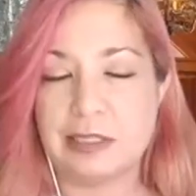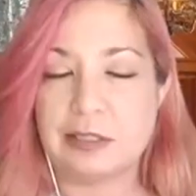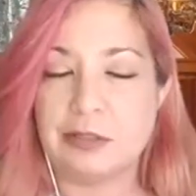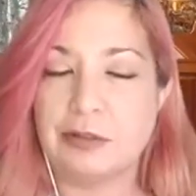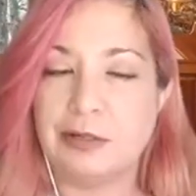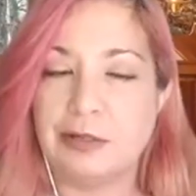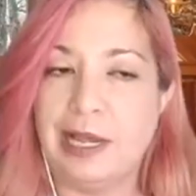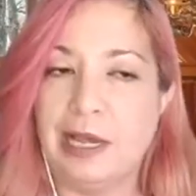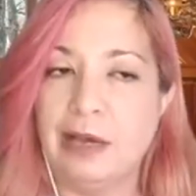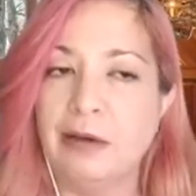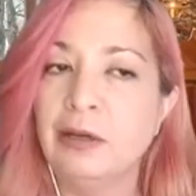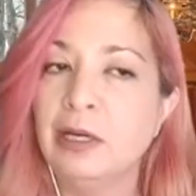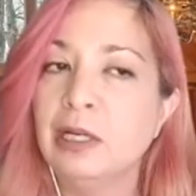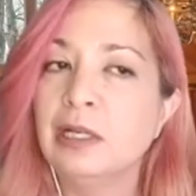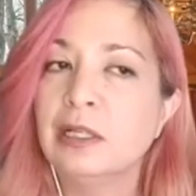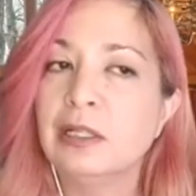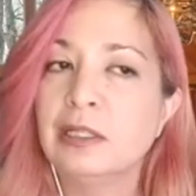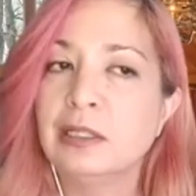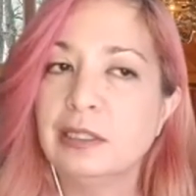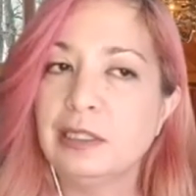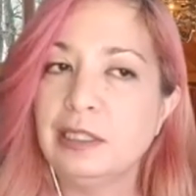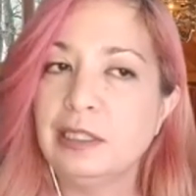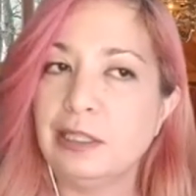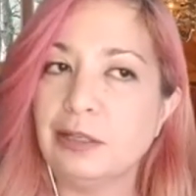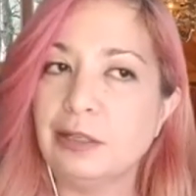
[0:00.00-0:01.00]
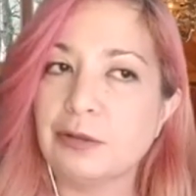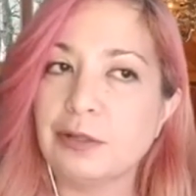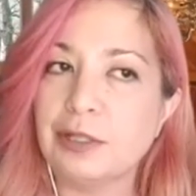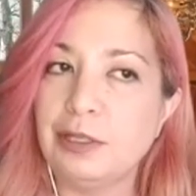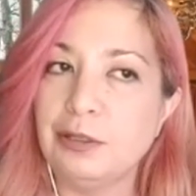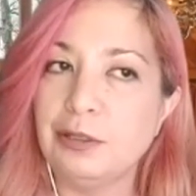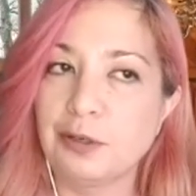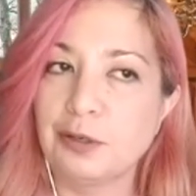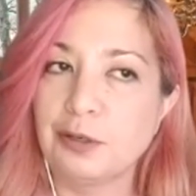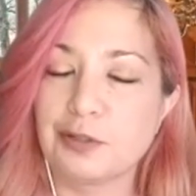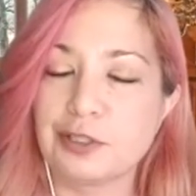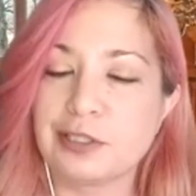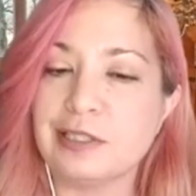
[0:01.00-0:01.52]
So now, the
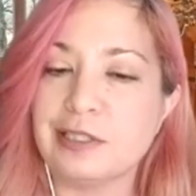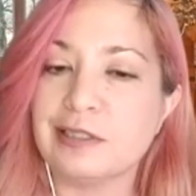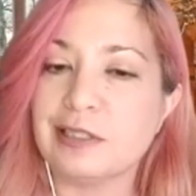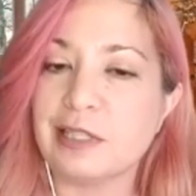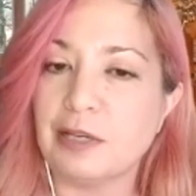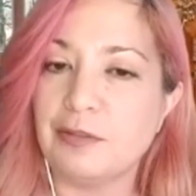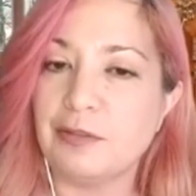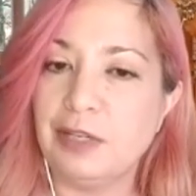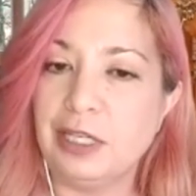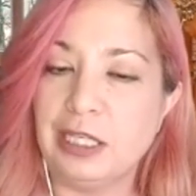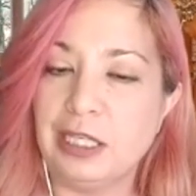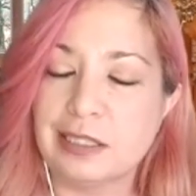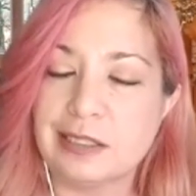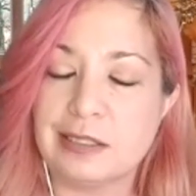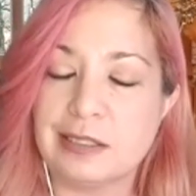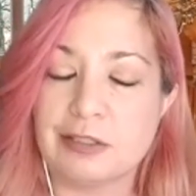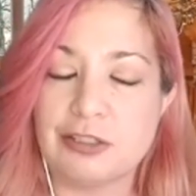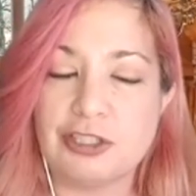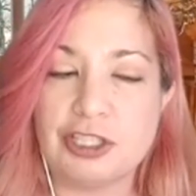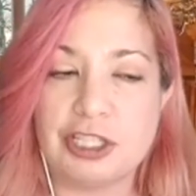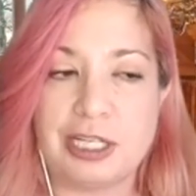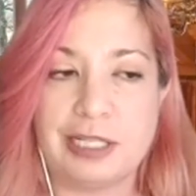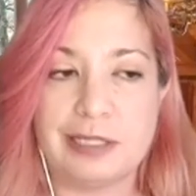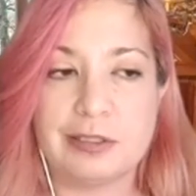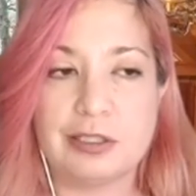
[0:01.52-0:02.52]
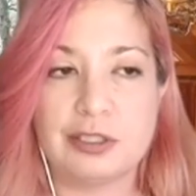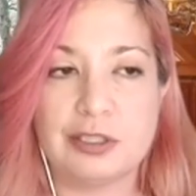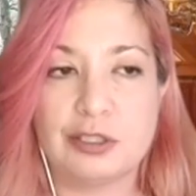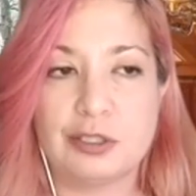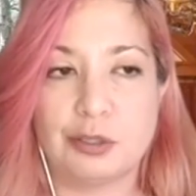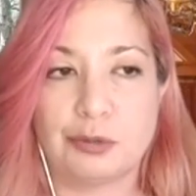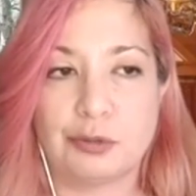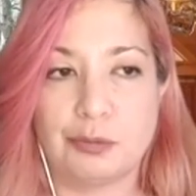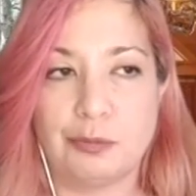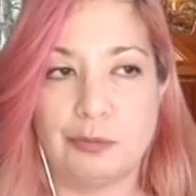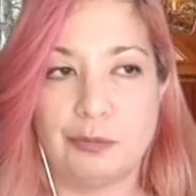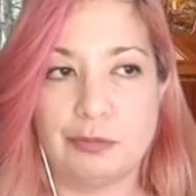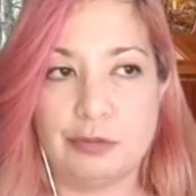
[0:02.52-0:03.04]
universe is giving us a chance
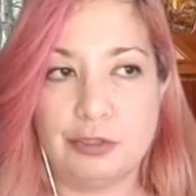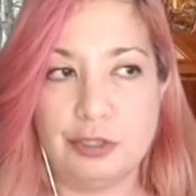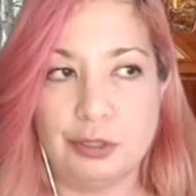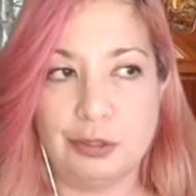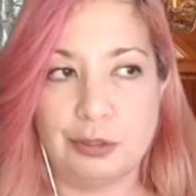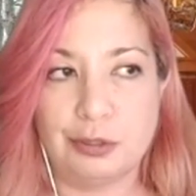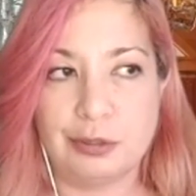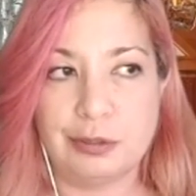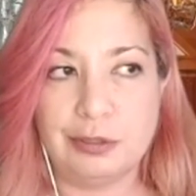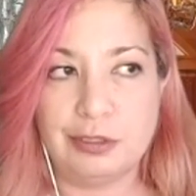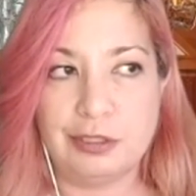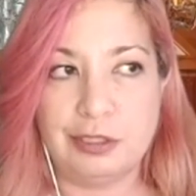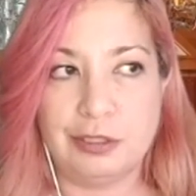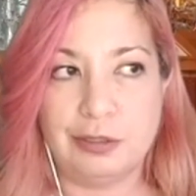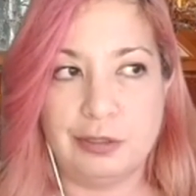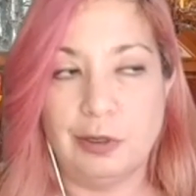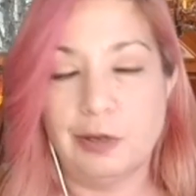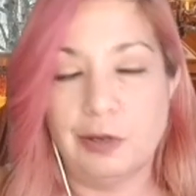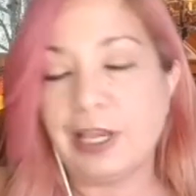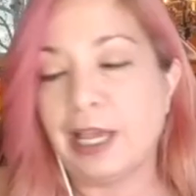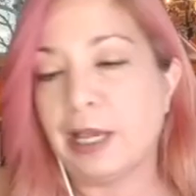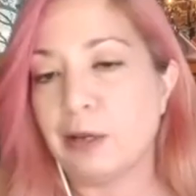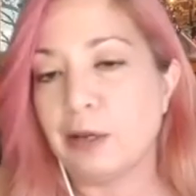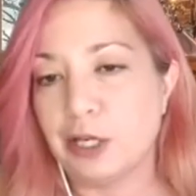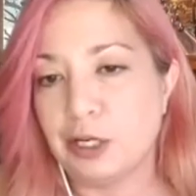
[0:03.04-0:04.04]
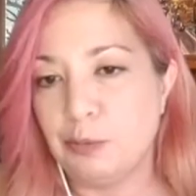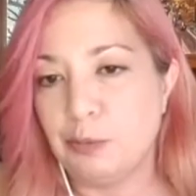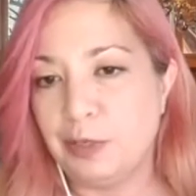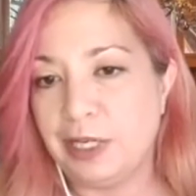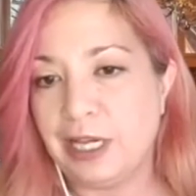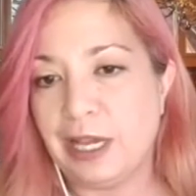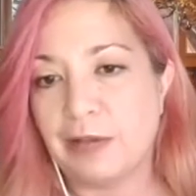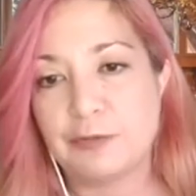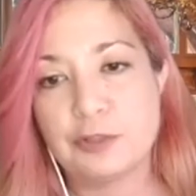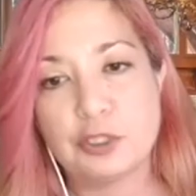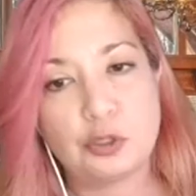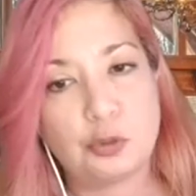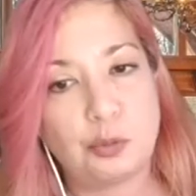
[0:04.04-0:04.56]
to okay, we
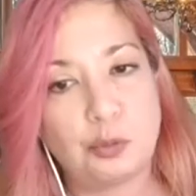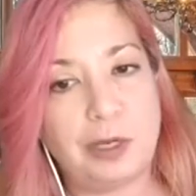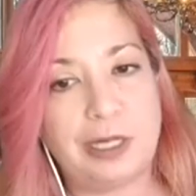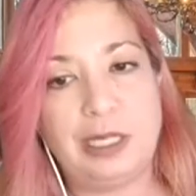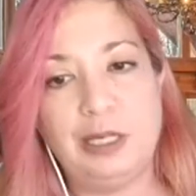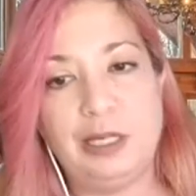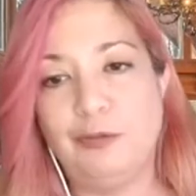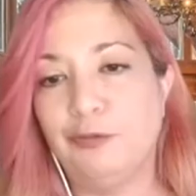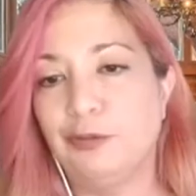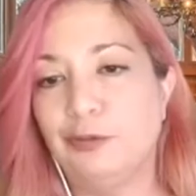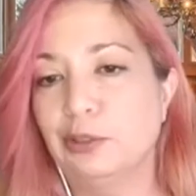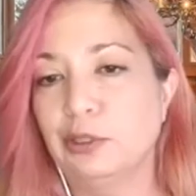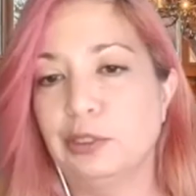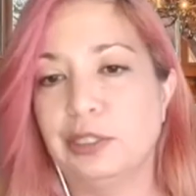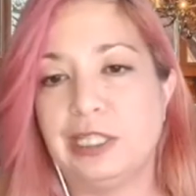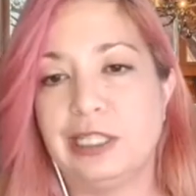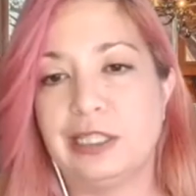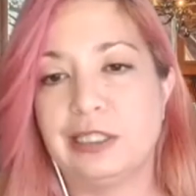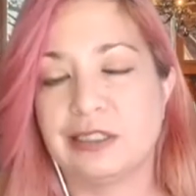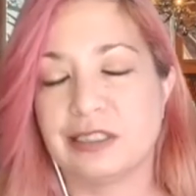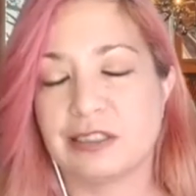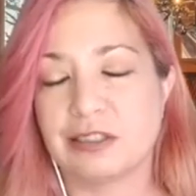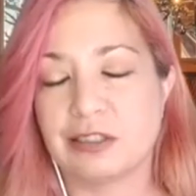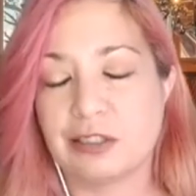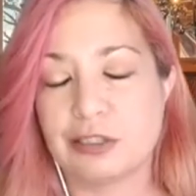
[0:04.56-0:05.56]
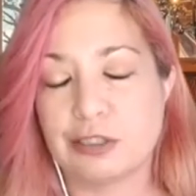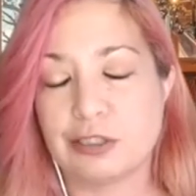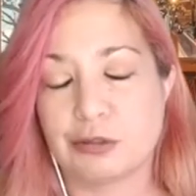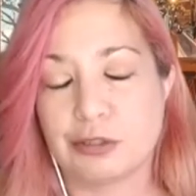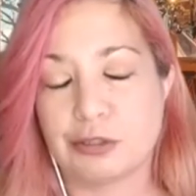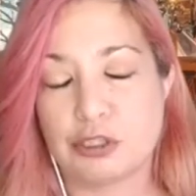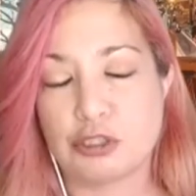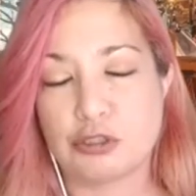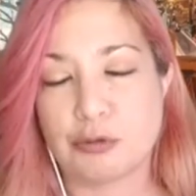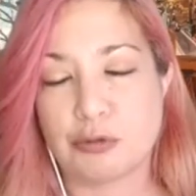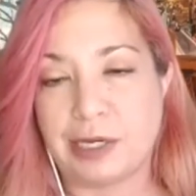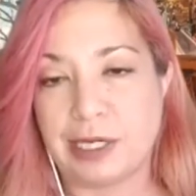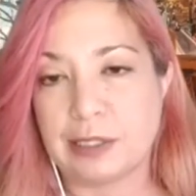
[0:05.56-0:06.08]
have 20 full years to
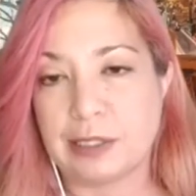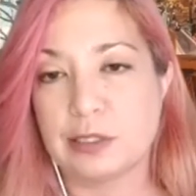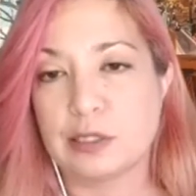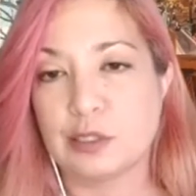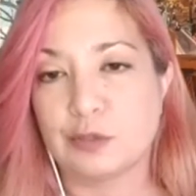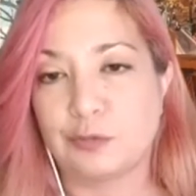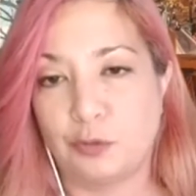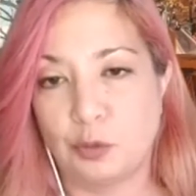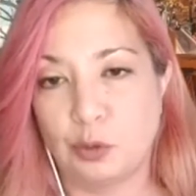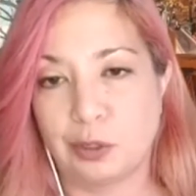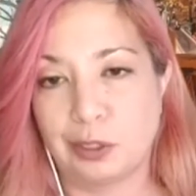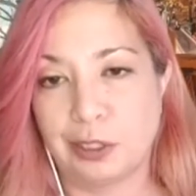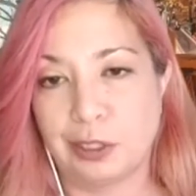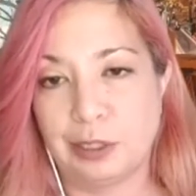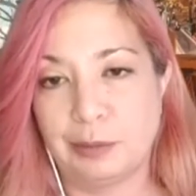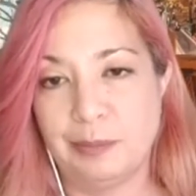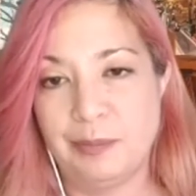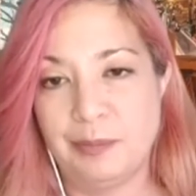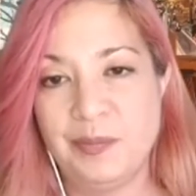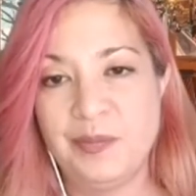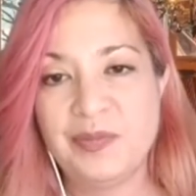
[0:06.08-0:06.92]
transform,